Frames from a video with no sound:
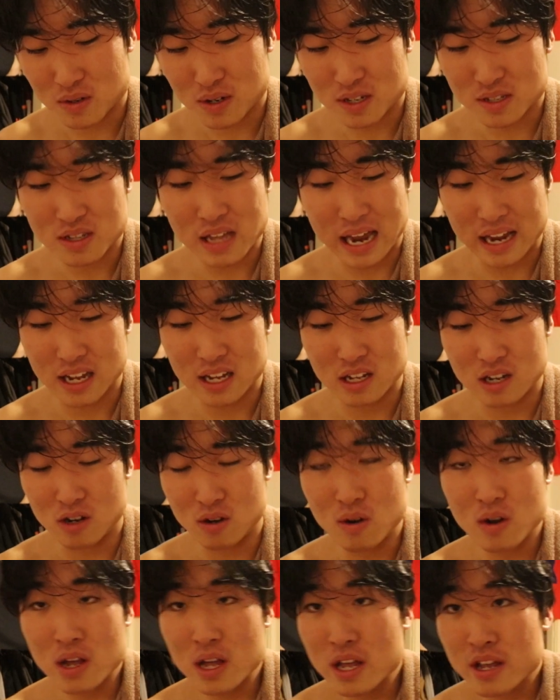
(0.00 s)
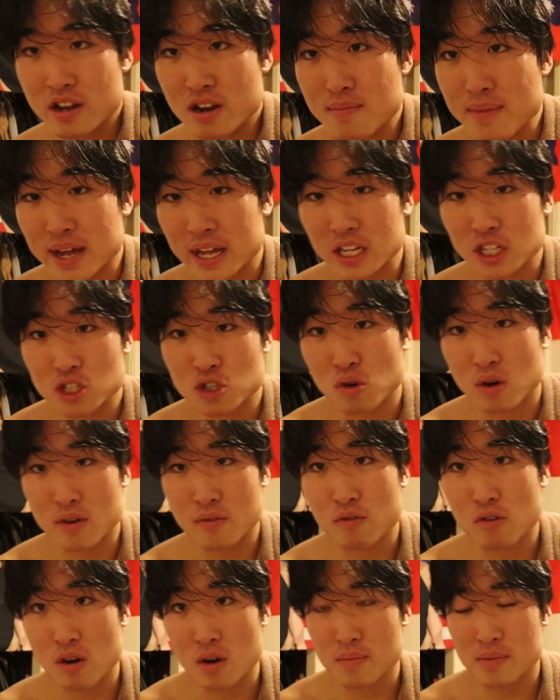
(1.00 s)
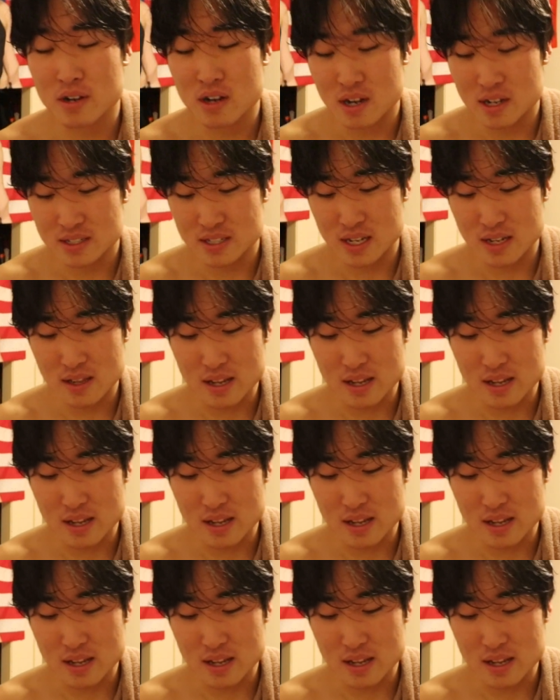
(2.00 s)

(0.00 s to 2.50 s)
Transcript: where like, you know, you're making short form content.